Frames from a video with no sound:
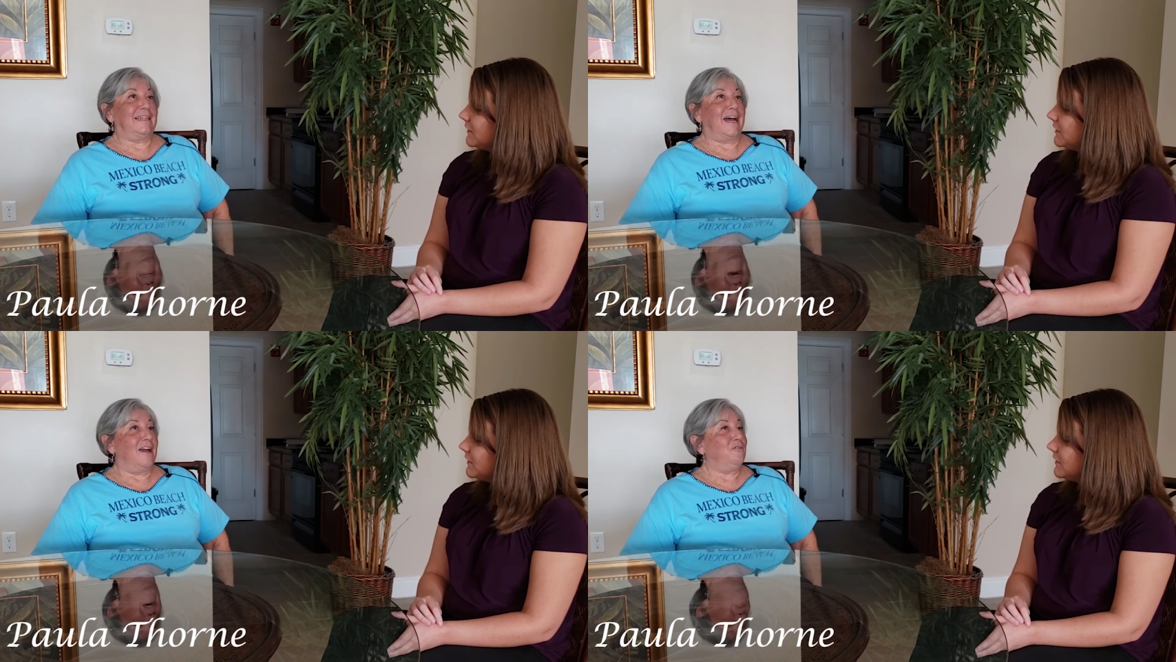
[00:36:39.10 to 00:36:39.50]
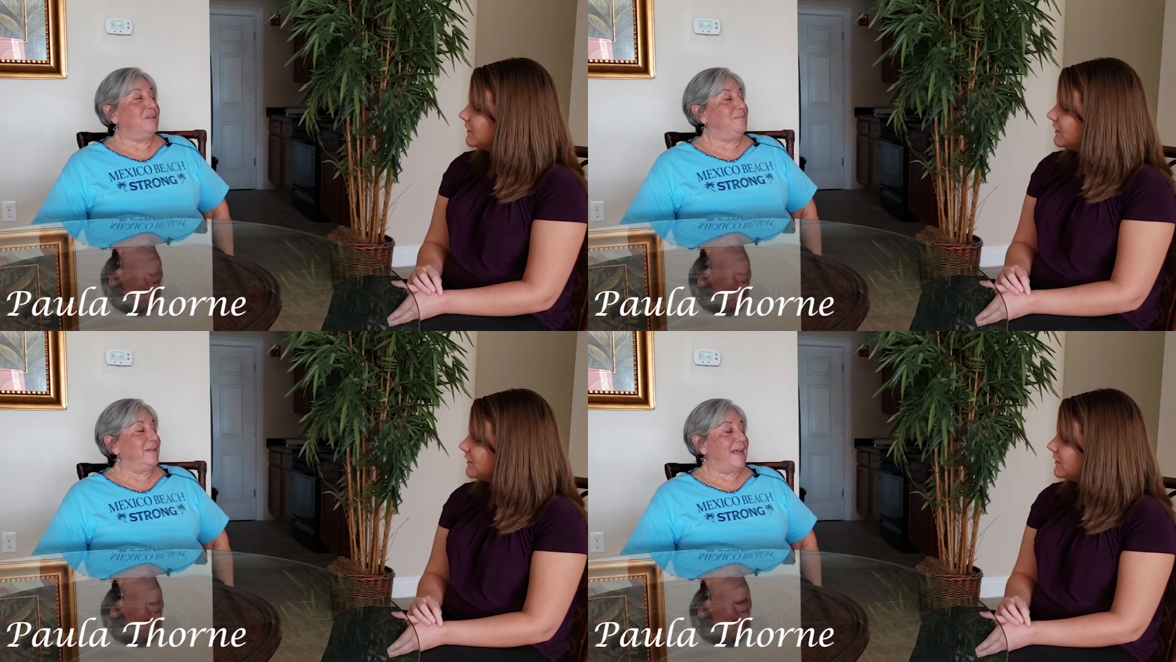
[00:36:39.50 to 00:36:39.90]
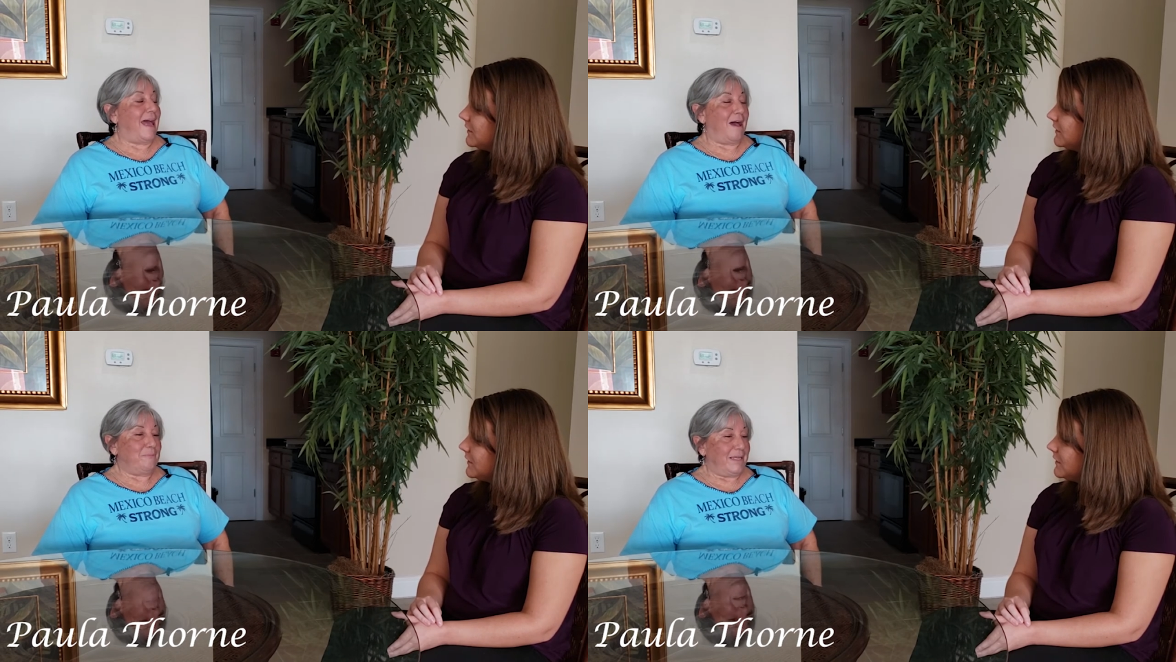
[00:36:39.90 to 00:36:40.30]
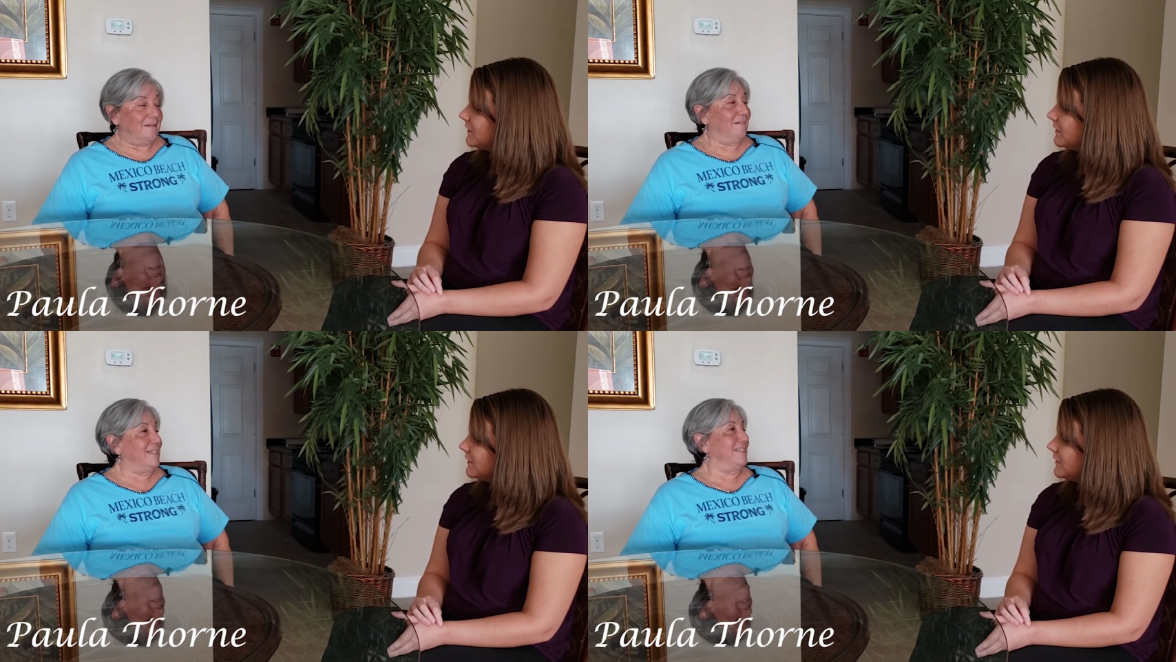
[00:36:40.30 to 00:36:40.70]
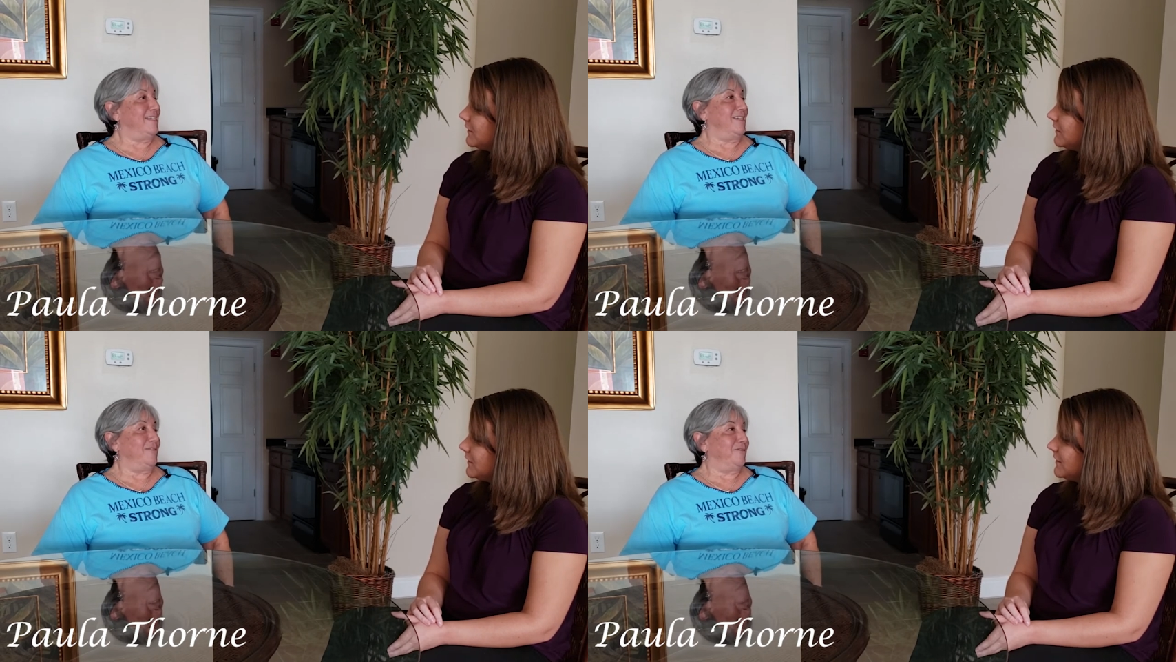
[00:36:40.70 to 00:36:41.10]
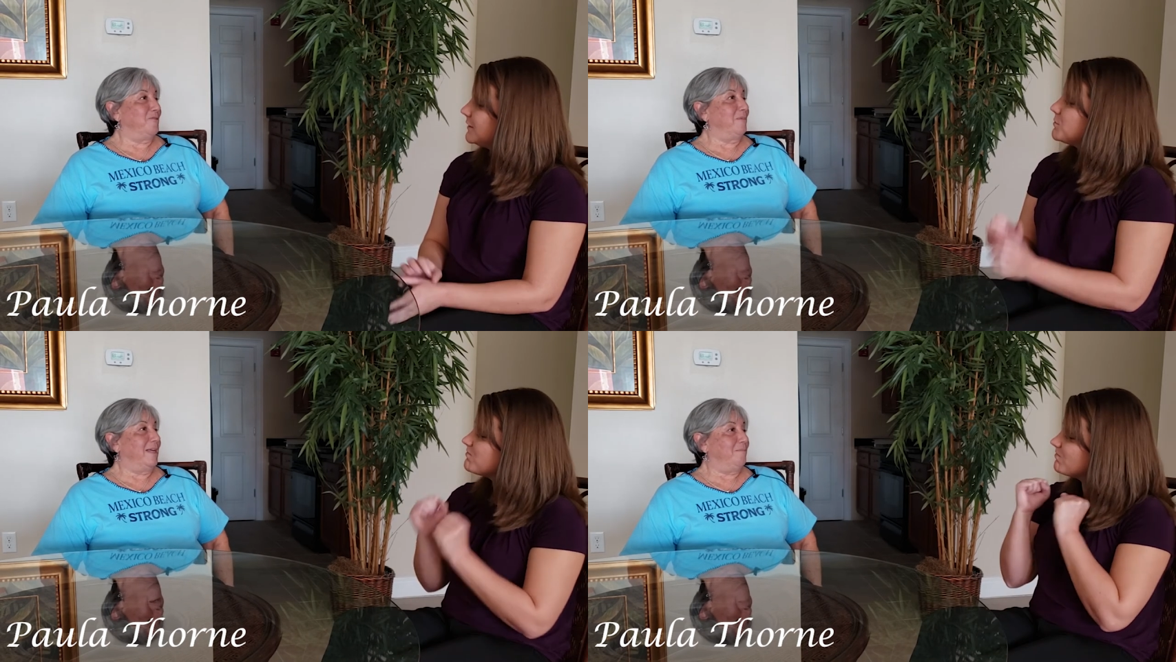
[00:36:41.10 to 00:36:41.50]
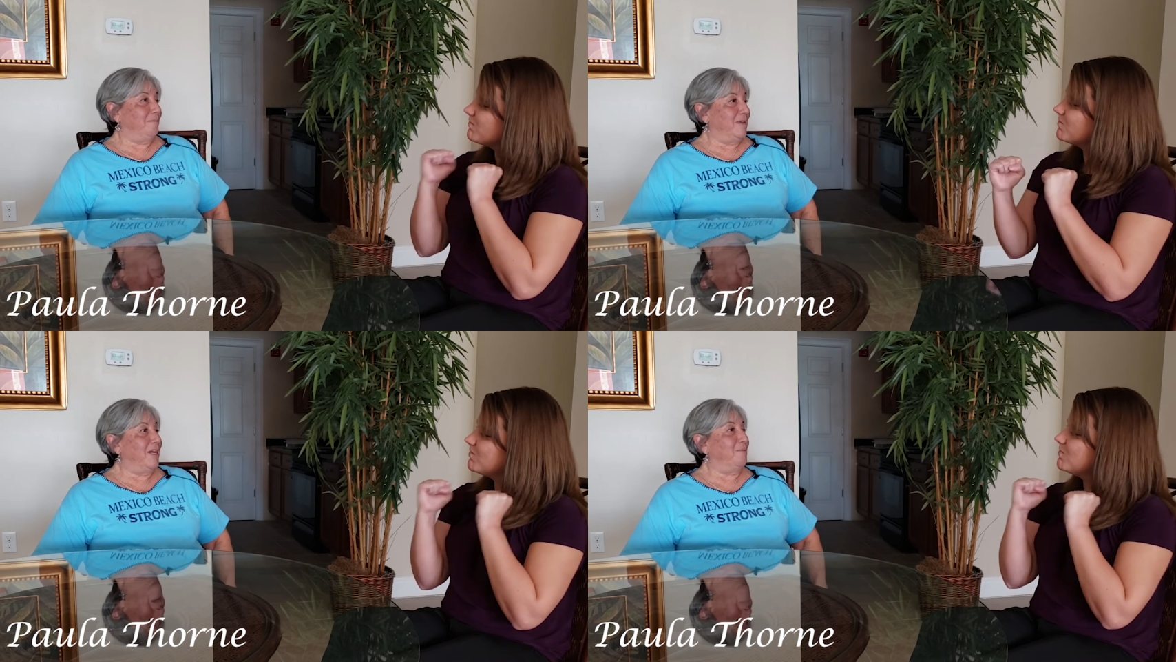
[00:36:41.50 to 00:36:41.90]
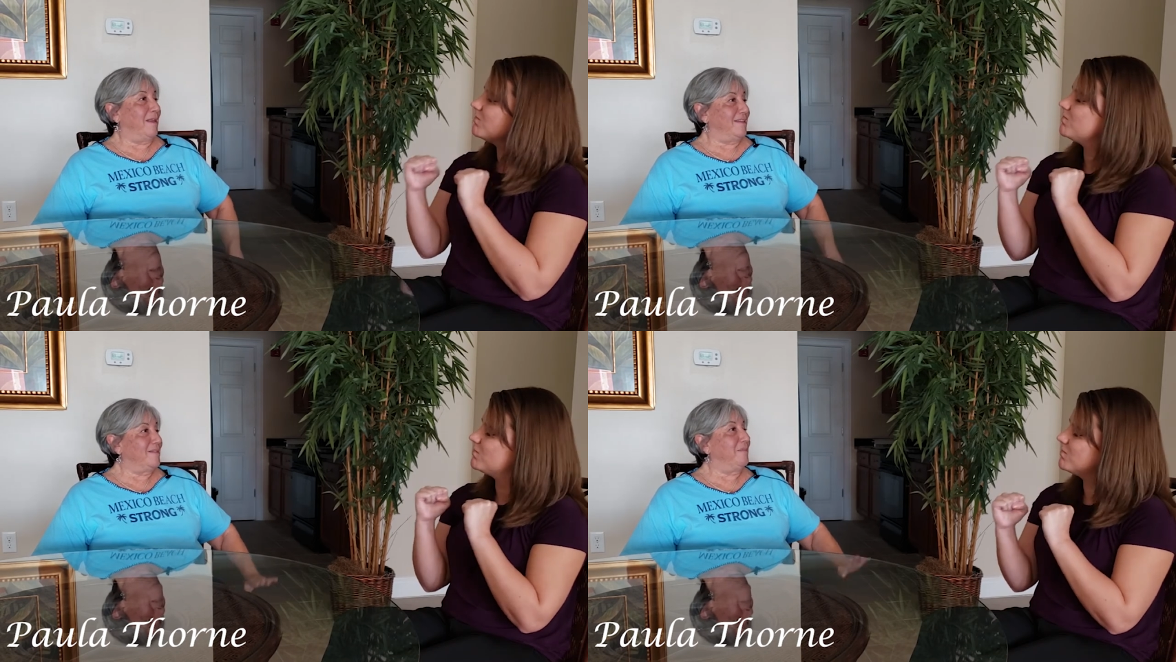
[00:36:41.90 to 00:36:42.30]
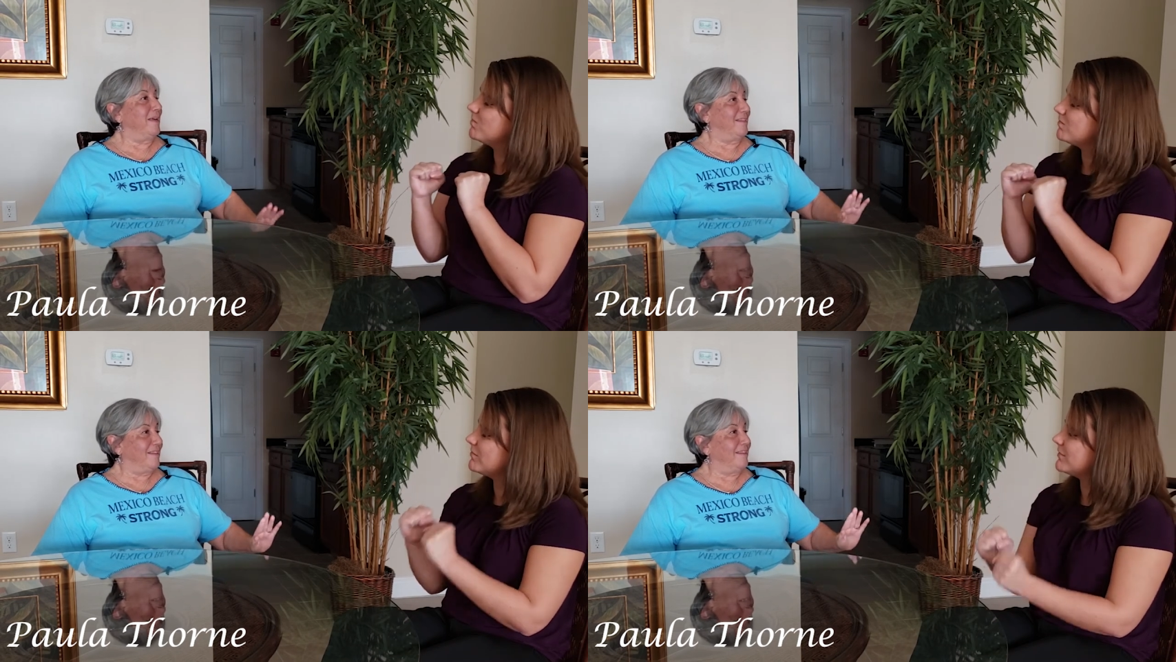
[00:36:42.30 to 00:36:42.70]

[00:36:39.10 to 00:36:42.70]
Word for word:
Speaker 1: I would be happy to rent to you for month, you know, month to month,